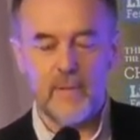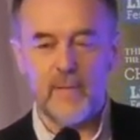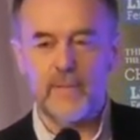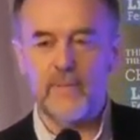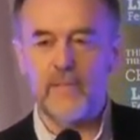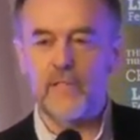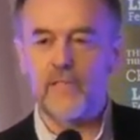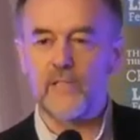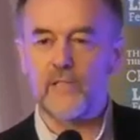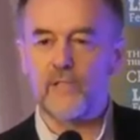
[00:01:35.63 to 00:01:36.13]

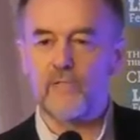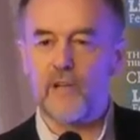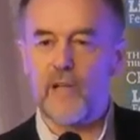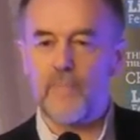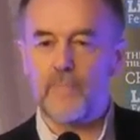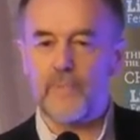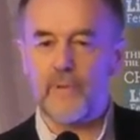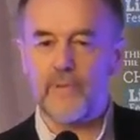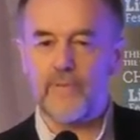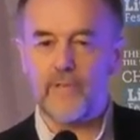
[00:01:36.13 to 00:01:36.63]
But the
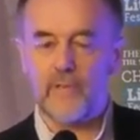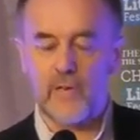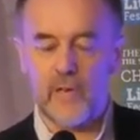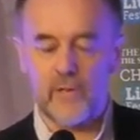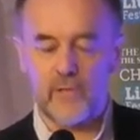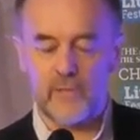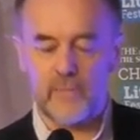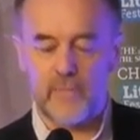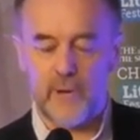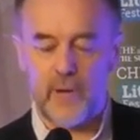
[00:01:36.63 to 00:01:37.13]
scrap of
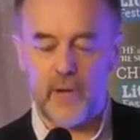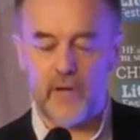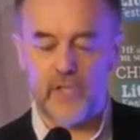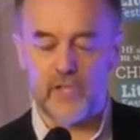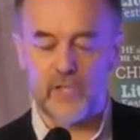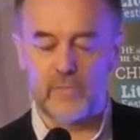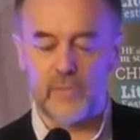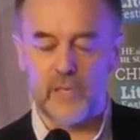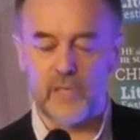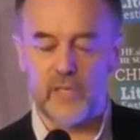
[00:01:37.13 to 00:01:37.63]
note
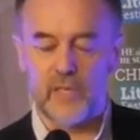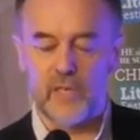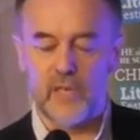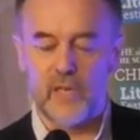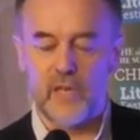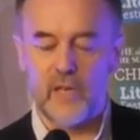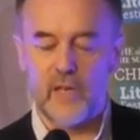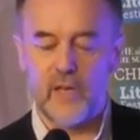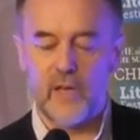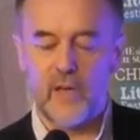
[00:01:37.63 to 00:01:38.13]
parchment
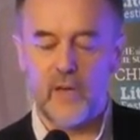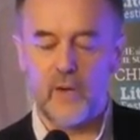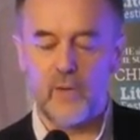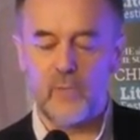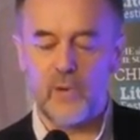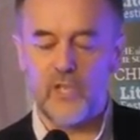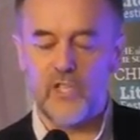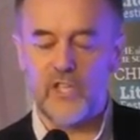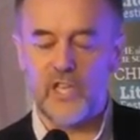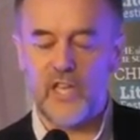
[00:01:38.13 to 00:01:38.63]

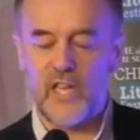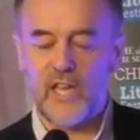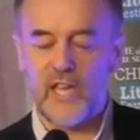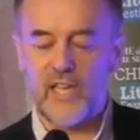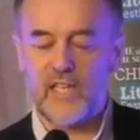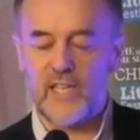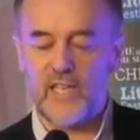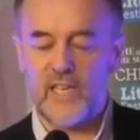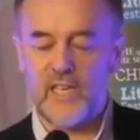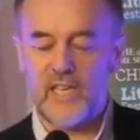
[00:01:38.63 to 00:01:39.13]
on which he
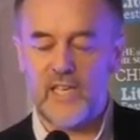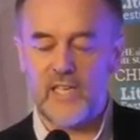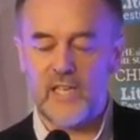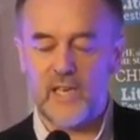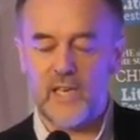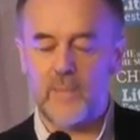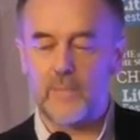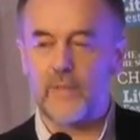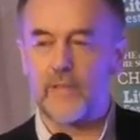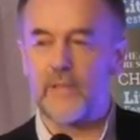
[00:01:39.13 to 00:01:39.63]
had
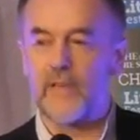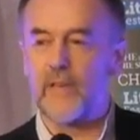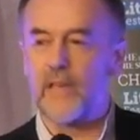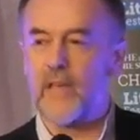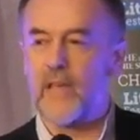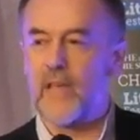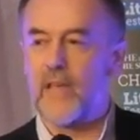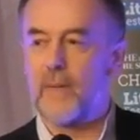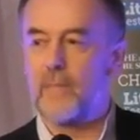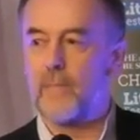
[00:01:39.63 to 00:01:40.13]
e-typed the
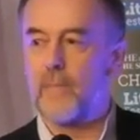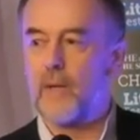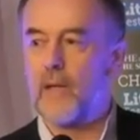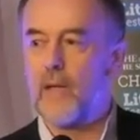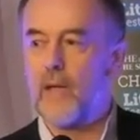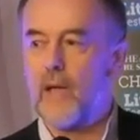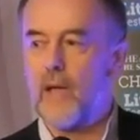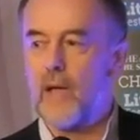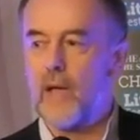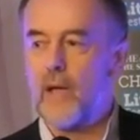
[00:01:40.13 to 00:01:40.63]

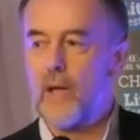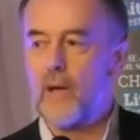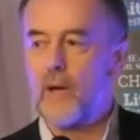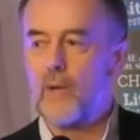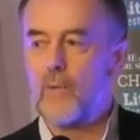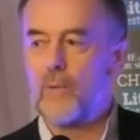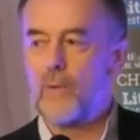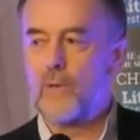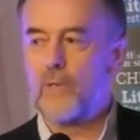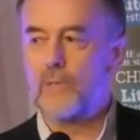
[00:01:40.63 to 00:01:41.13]
name
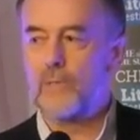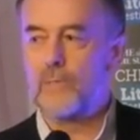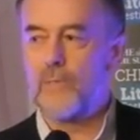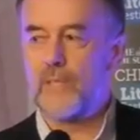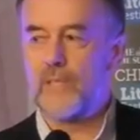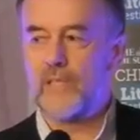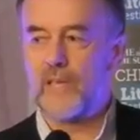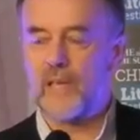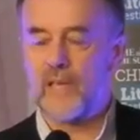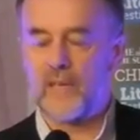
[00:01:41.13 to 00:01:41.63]
was
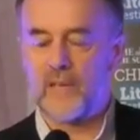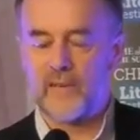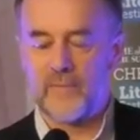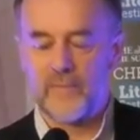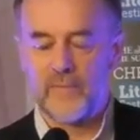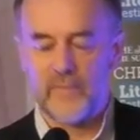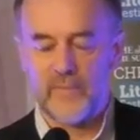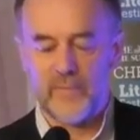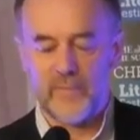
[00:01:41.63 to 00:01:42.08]
missing.